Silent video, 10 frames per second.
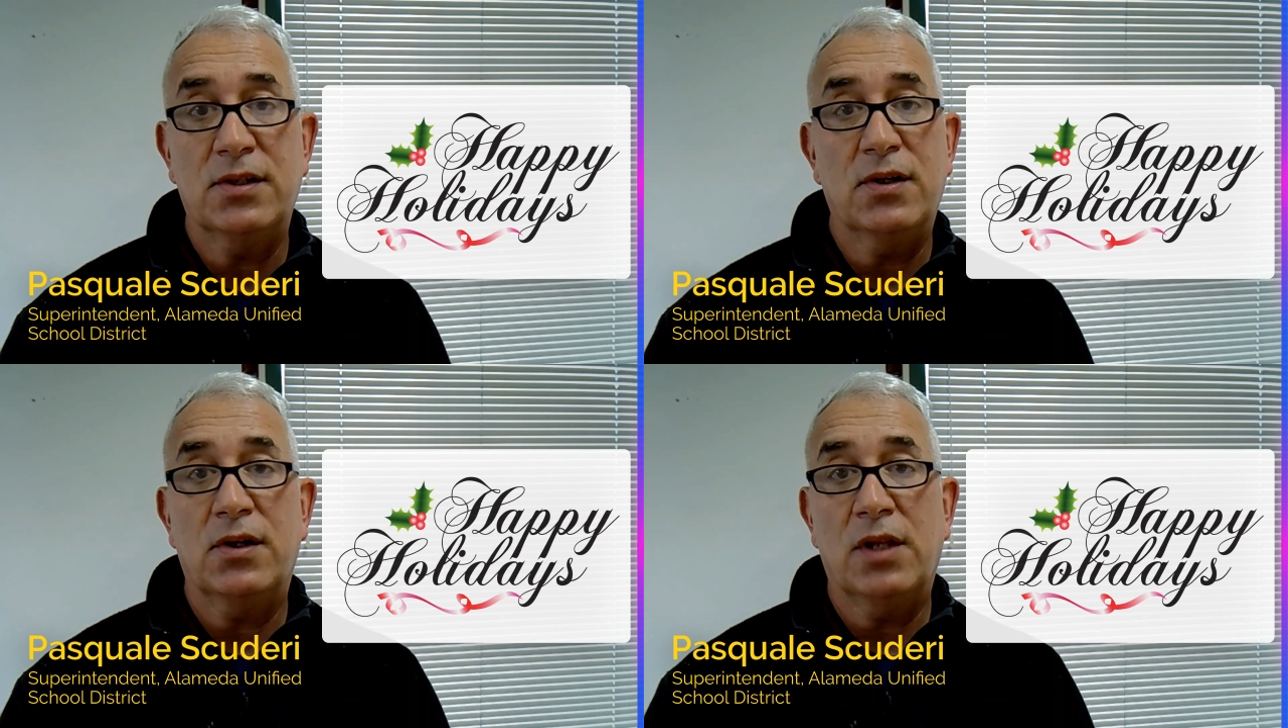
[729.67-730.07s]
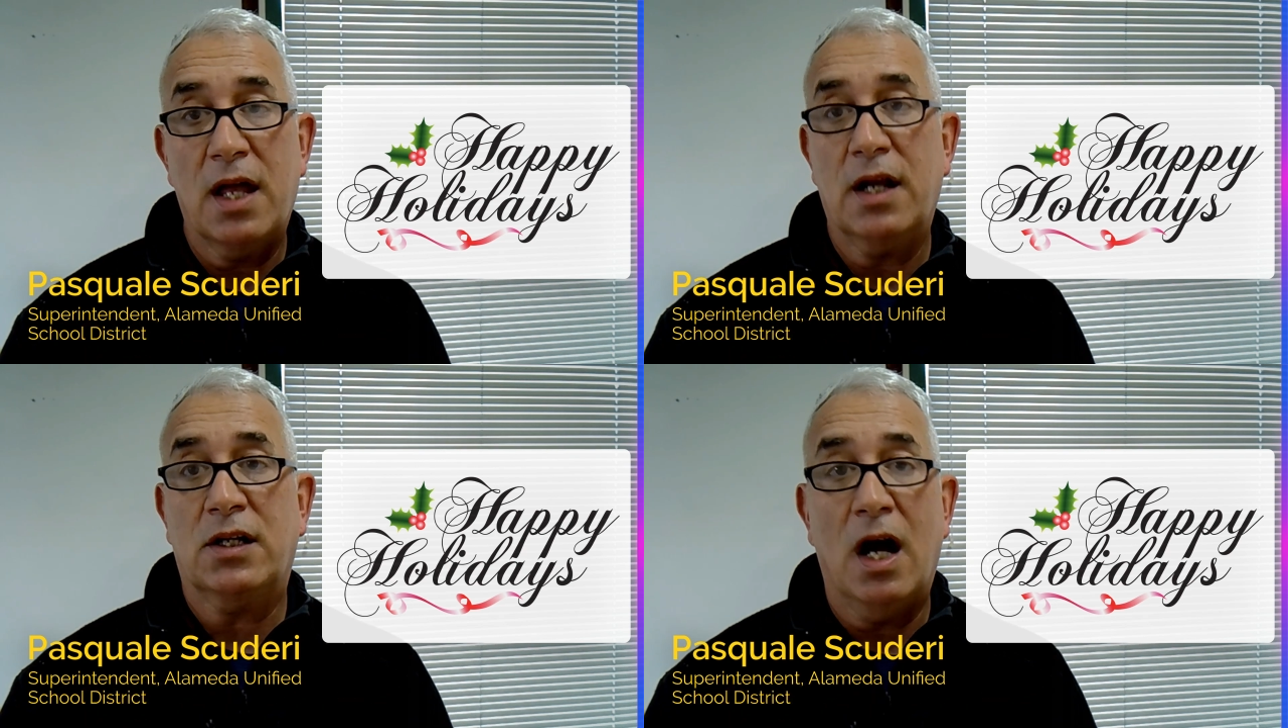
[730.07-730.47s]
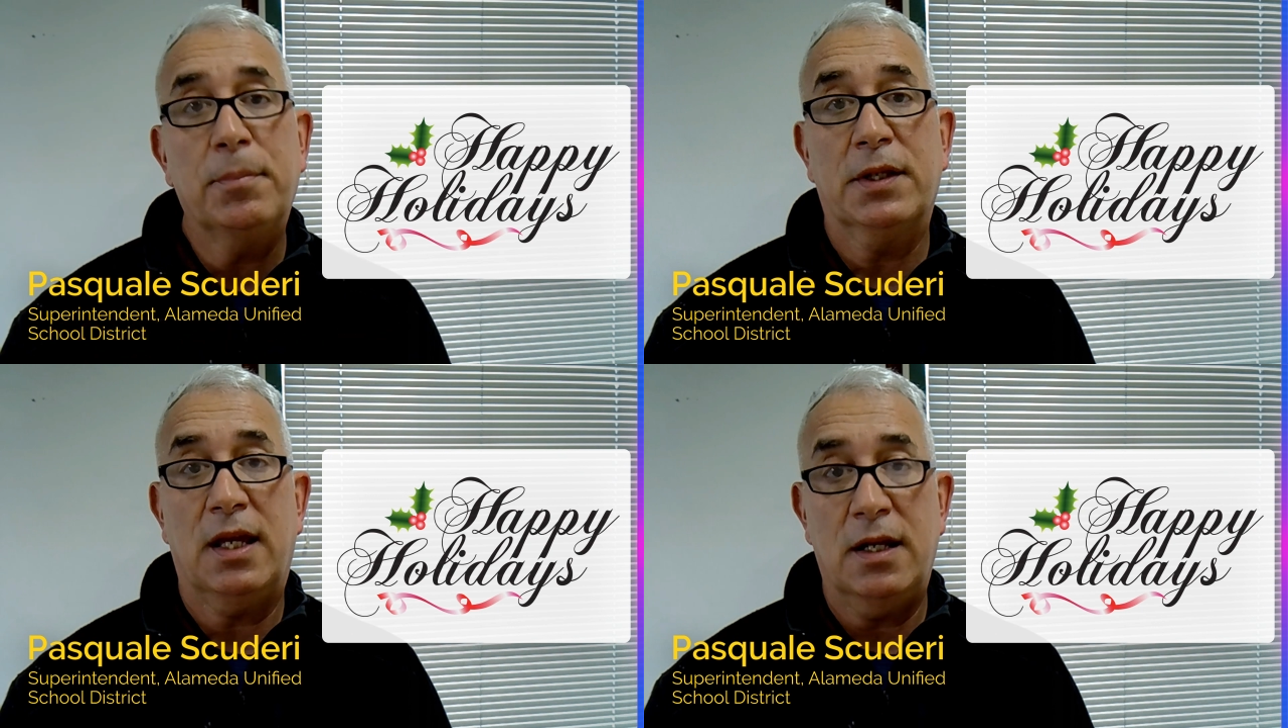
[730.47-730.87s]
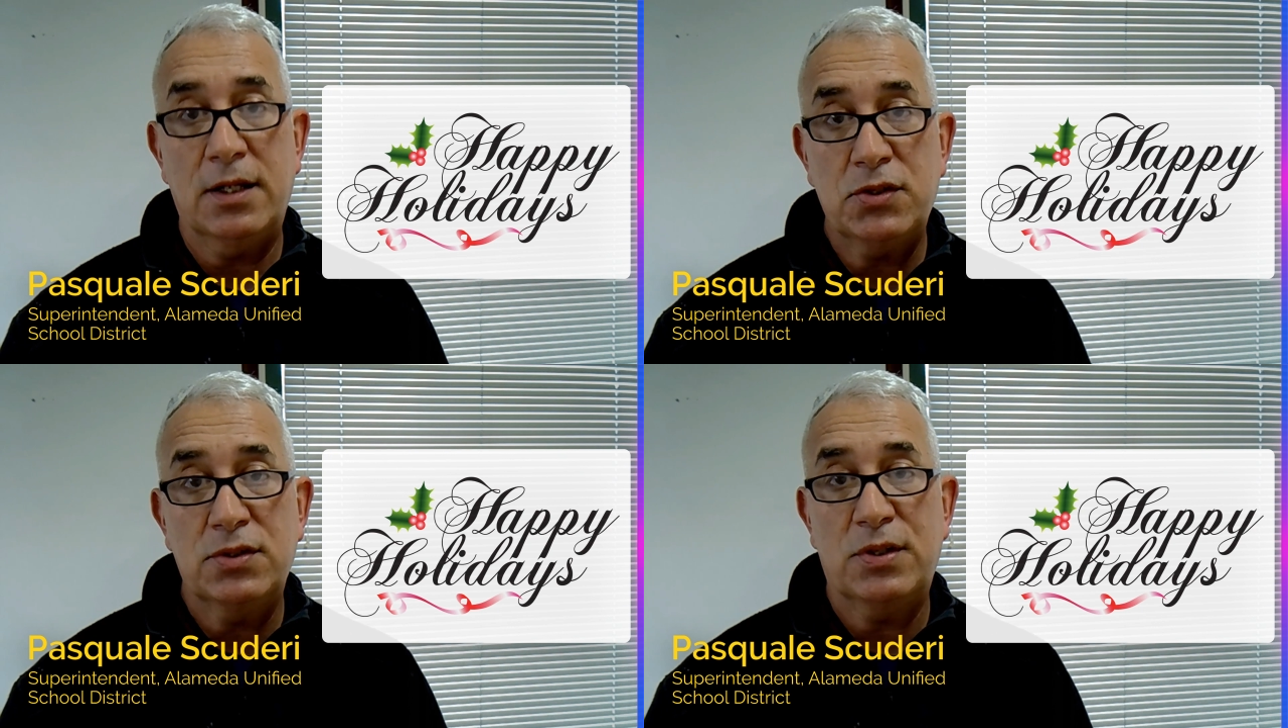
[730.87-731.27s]
There are a lot of complicated
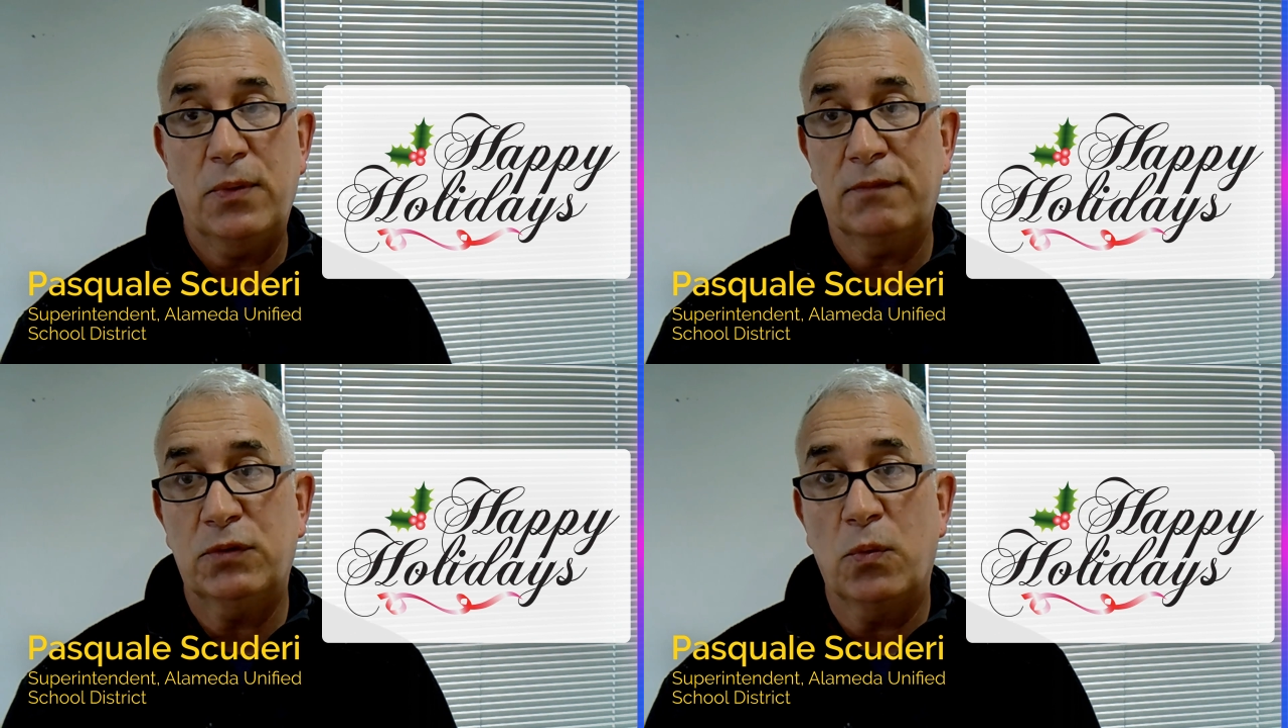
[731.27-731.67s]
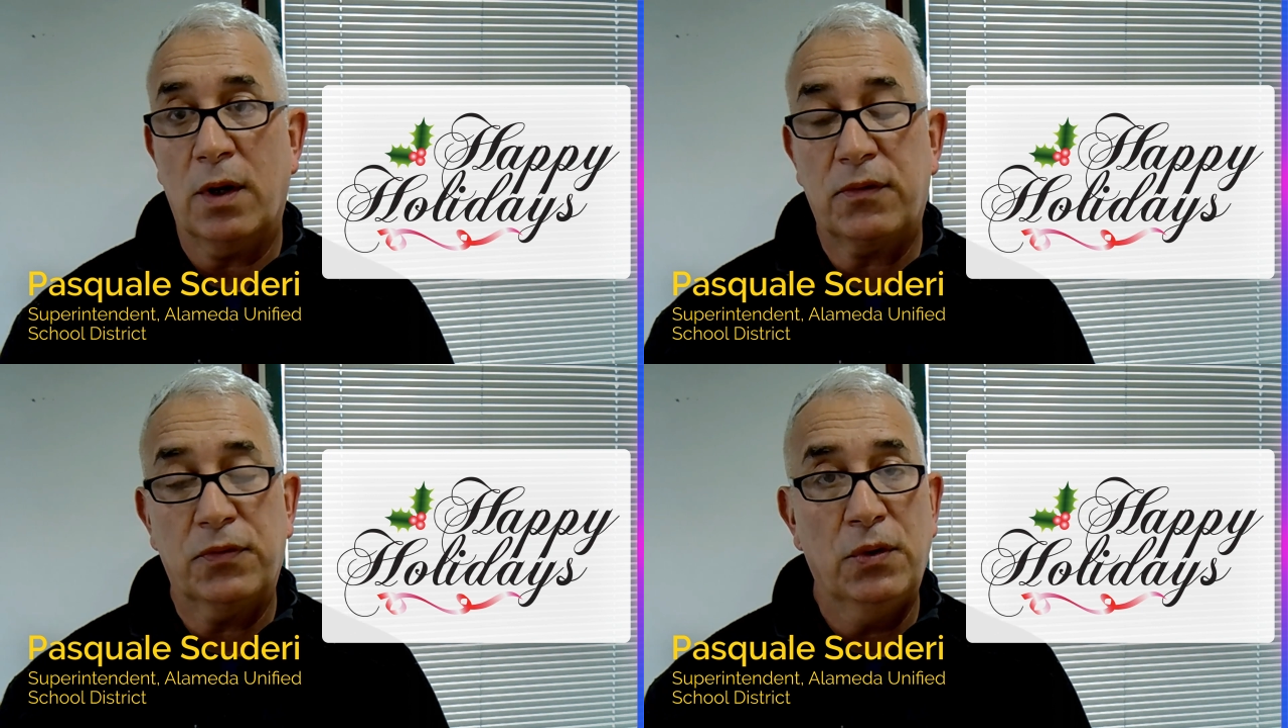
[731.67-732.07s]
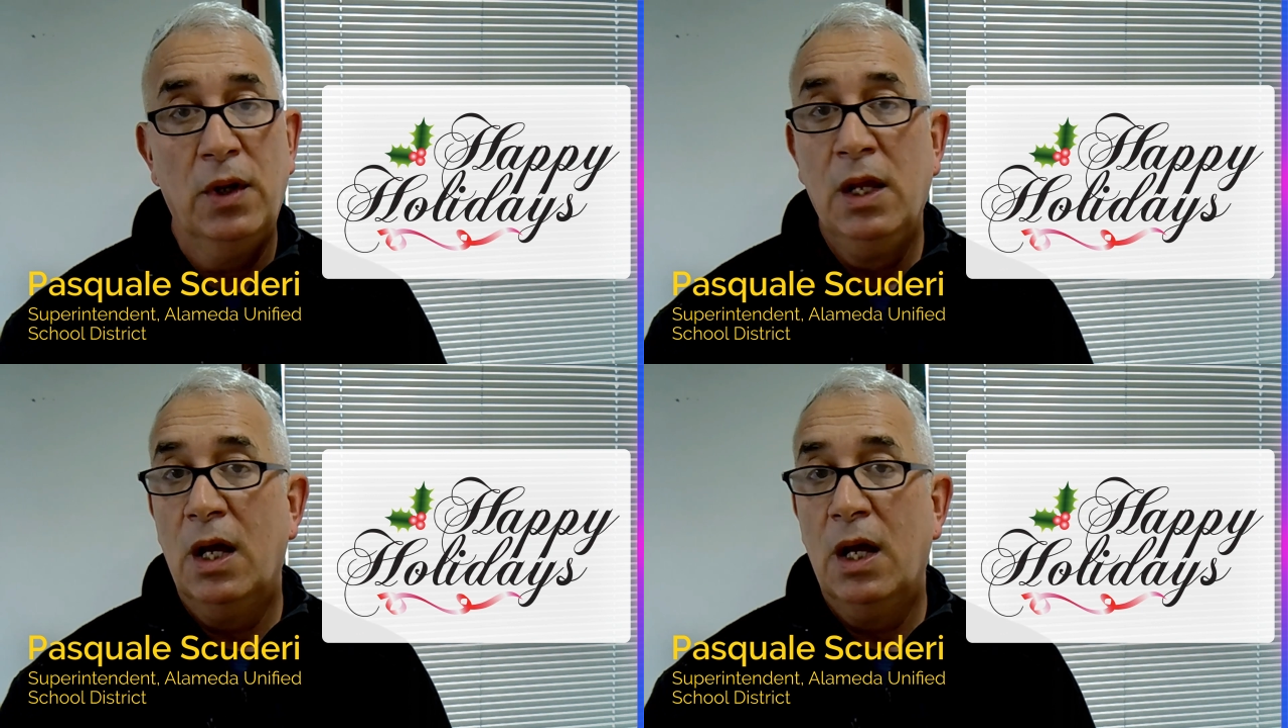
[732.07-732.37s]
issues that we have to work through,